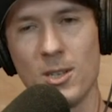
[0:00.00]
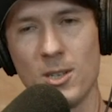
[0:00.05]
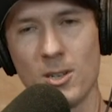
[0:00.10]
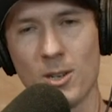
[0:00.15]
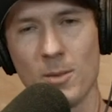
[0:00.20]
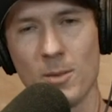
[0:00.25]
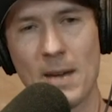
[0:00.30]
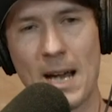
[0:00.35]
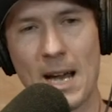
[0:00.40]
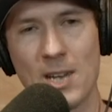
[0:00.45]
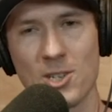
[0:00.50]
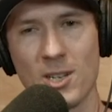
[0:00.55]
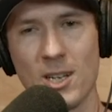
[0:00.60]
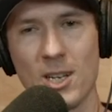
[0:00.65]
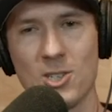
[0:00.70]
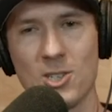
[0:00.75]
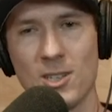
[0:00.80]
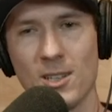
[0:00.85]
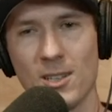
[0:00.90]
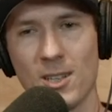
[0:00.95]
your
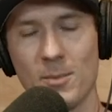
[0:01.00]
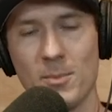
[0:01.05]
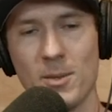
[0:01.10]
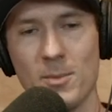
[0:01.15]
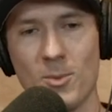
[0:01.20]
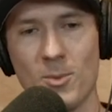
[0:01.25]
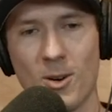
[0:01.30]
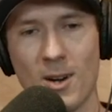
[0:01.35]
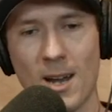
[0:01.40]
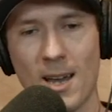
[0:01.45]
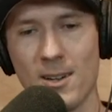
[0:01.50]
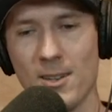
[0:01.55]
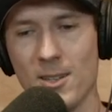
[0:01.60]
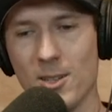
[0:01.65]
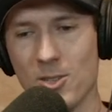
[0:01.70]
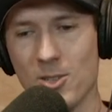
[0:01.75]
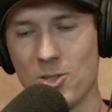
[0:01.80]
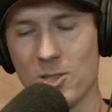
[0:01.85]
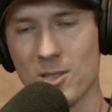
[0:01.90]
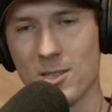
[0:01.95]
imagination a little bit more. I don't
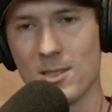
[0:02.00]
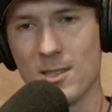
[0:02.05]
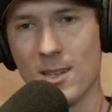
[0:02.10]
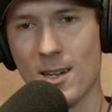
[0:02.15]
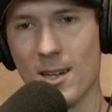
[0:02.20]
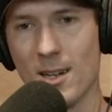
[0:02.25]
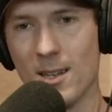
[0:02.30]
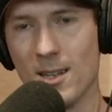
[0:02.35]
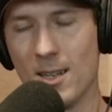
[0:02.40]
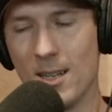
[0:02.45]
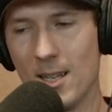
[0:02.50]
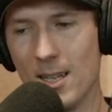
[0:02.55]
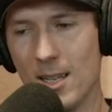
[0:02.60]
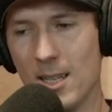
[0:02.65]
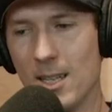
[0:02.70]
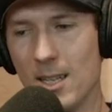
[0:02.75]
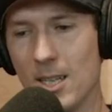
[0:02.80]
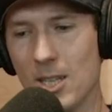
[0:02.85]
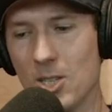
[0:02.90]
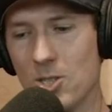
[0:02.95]
know. It's just, uh,
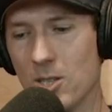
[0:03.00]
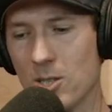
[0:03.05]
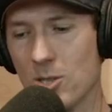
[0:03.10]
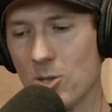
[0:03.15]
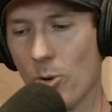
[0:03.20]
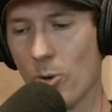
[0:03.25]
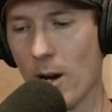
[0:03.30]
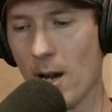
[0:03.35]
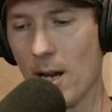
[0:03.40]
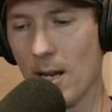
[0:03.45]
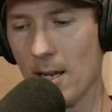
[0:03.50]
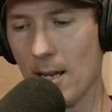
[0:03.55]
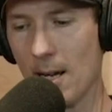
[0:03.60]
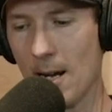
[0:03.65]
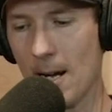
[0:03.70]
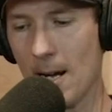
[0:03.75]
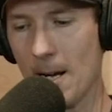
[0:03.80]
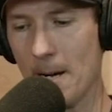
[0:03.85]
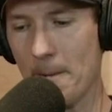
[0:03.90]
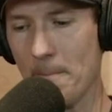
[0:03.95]
it's just great.
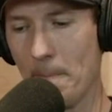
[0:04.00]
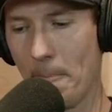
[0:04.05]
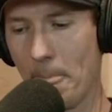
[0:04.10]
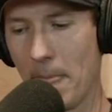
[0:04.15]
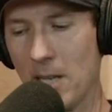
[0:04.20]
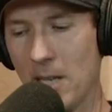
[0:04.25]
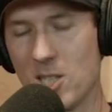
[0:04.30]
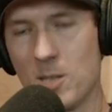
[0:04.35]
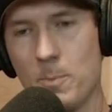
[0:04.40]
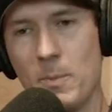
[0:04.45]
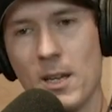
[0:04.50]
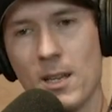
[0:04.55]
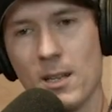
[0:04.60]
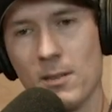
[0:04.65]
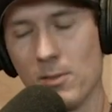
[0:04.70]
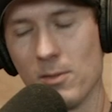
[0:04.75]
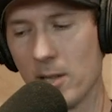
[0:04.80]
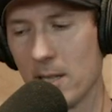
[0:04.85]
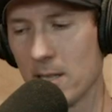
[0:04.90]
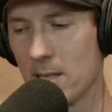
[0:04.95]
Um, and speaking
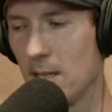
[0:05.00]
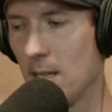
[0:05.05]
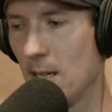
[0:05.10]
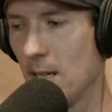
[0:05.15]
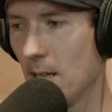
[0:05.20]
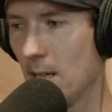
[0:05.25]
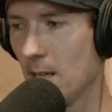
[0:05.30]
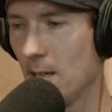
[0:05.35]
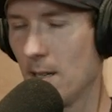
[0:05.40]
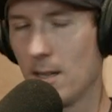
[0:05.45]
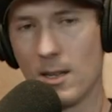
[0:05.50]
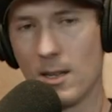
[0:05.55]
of yeah. listening, I remember